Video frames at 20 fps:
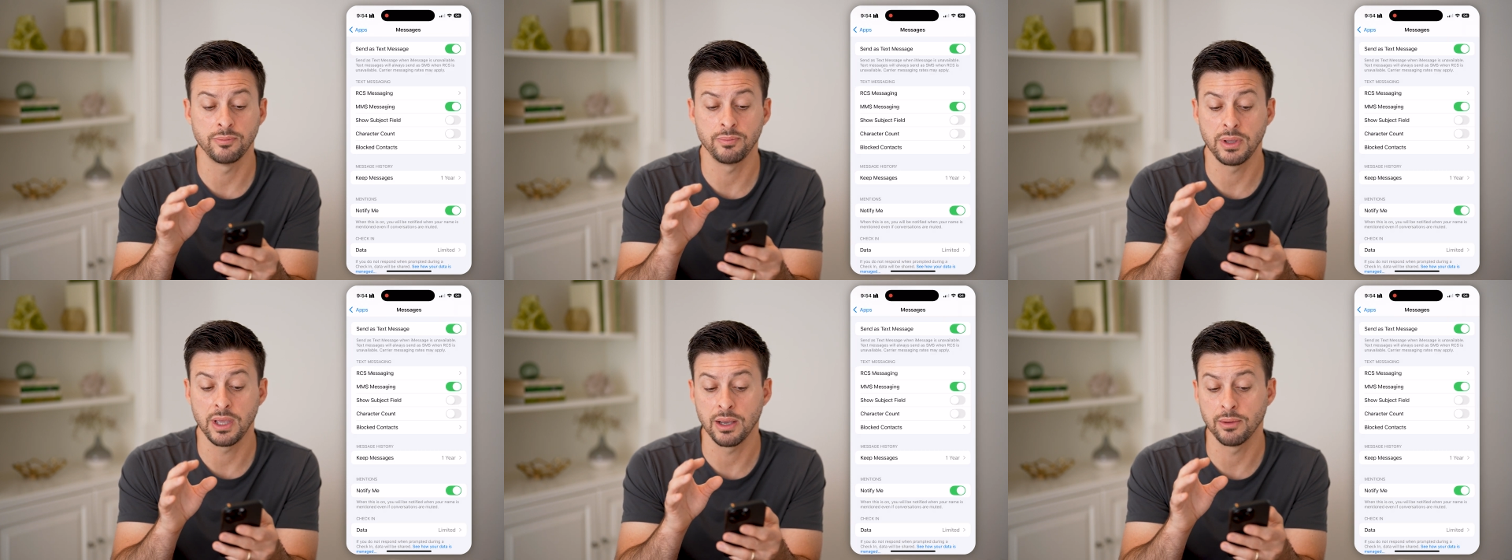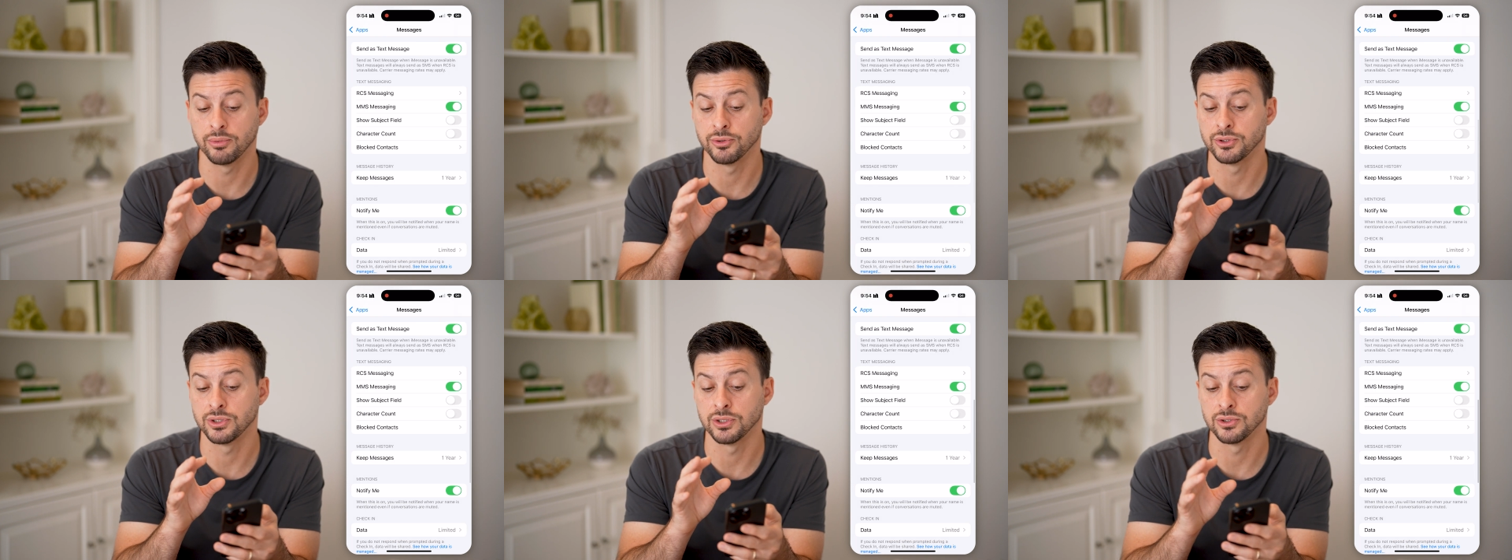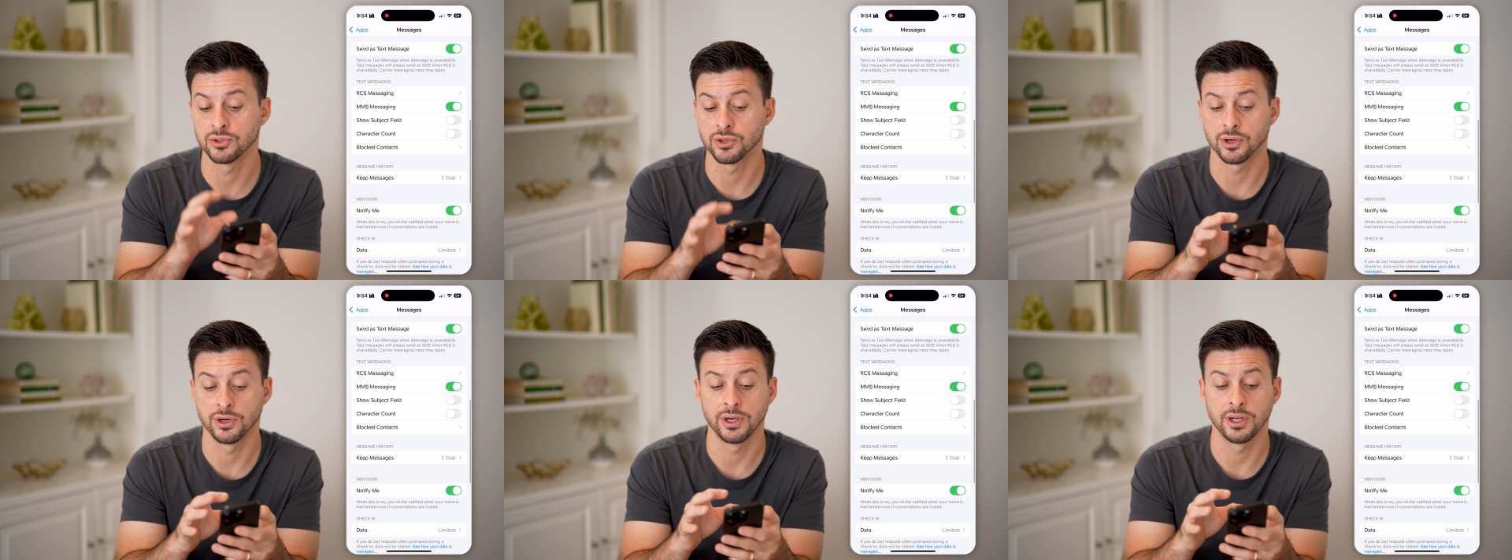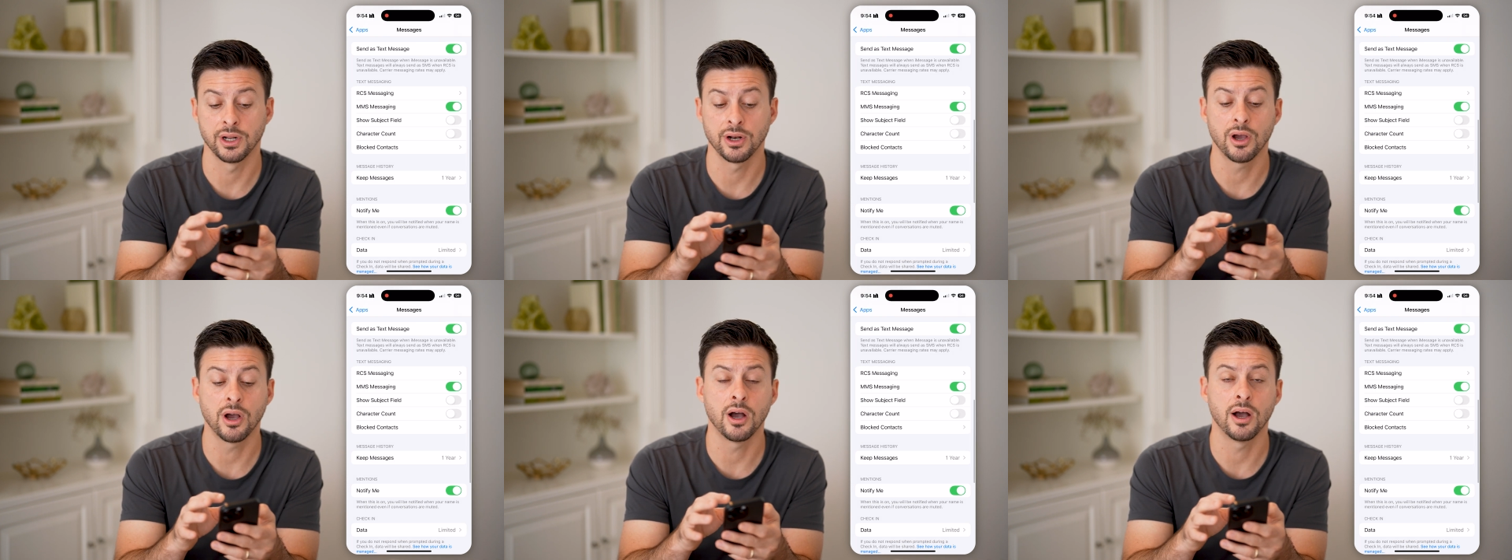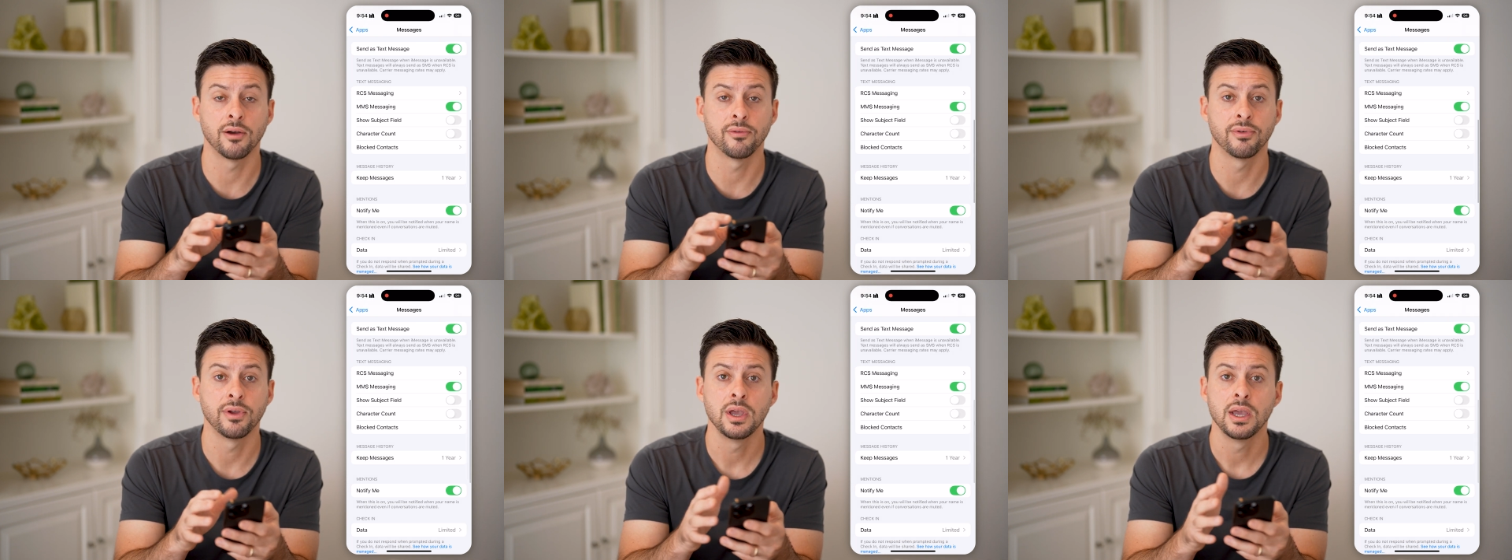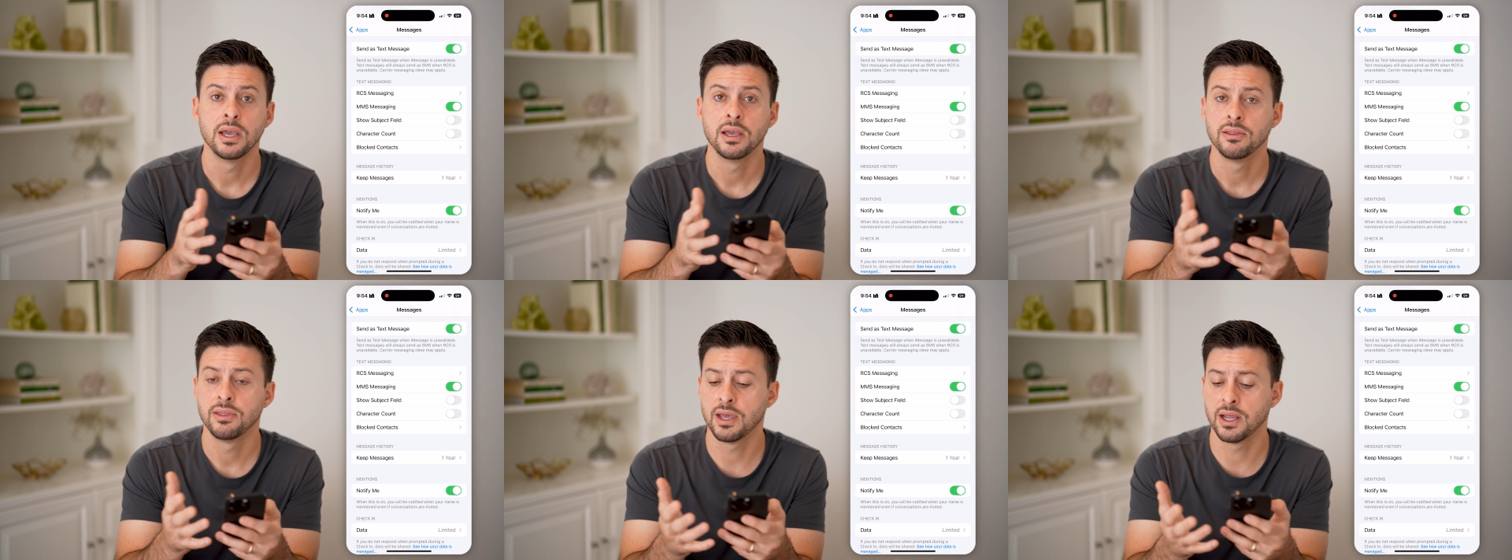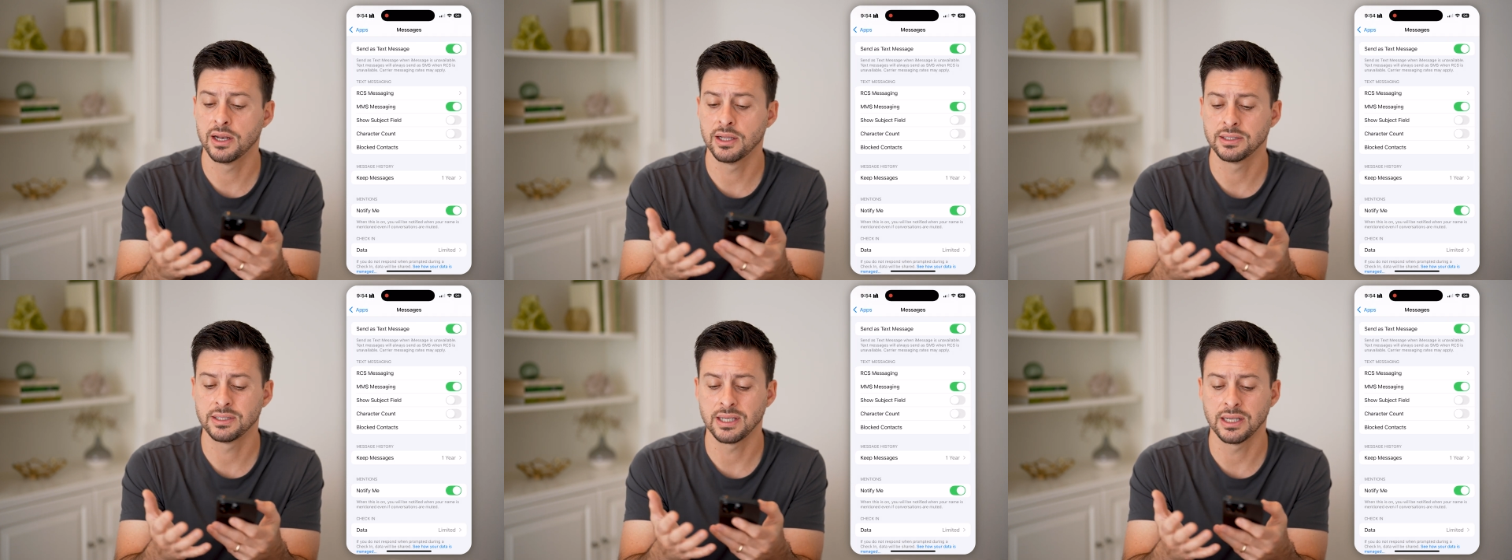be able to turn it off,
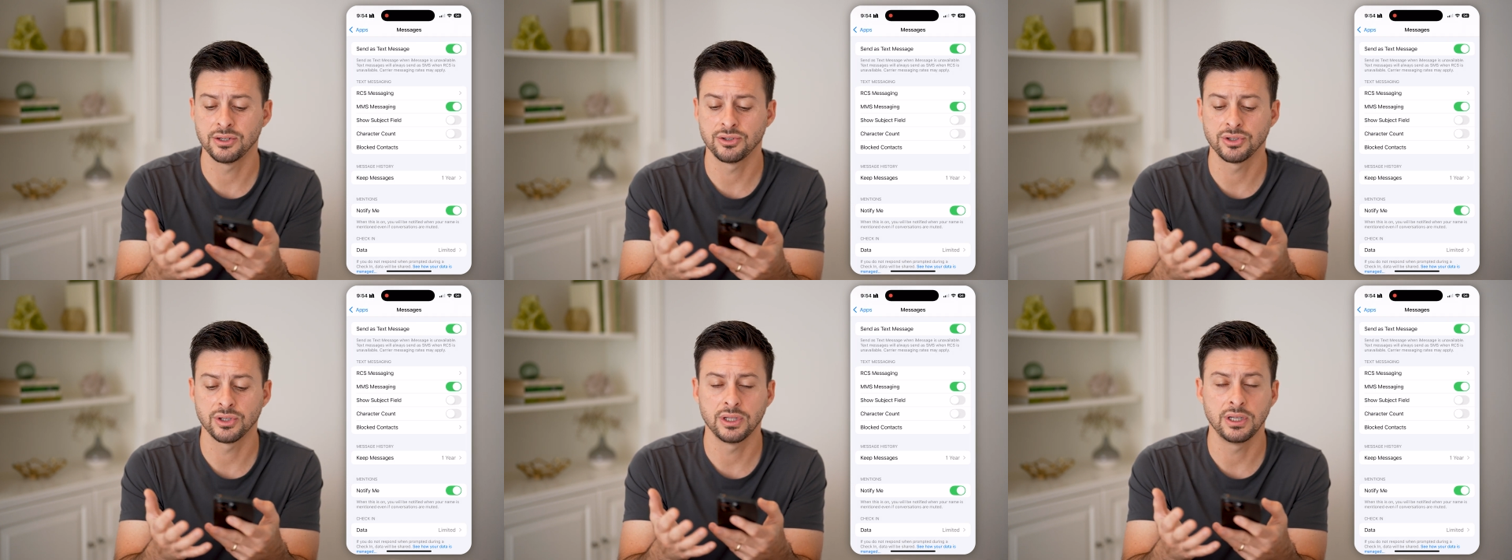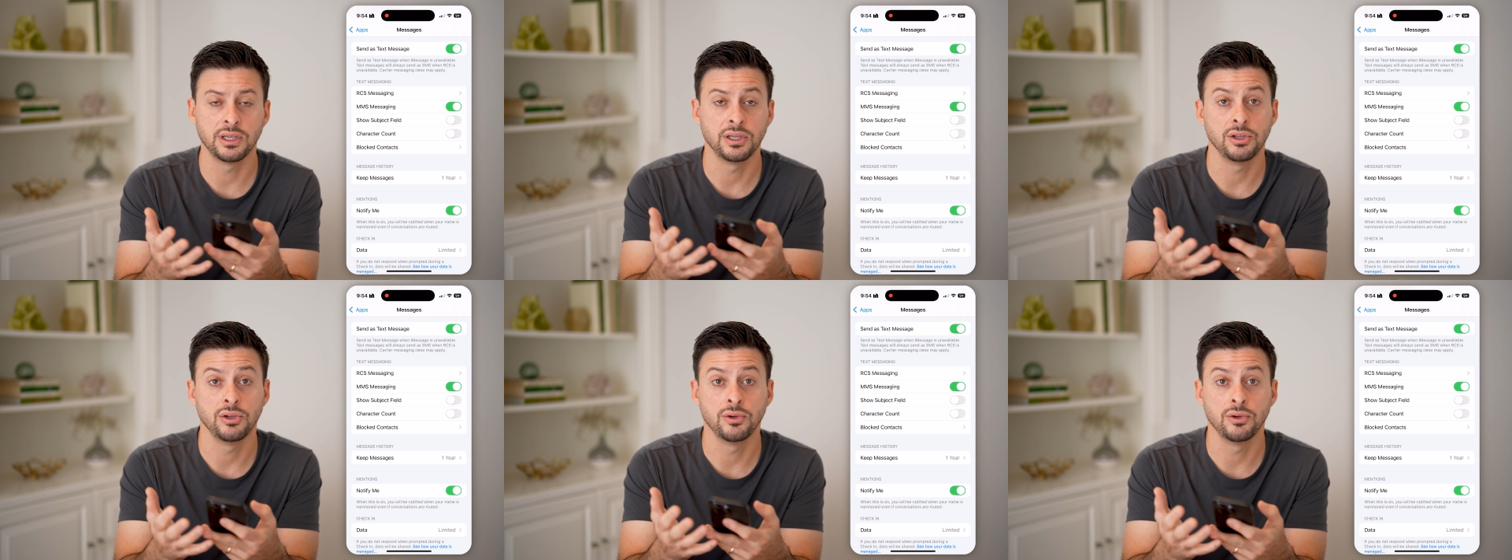then essentially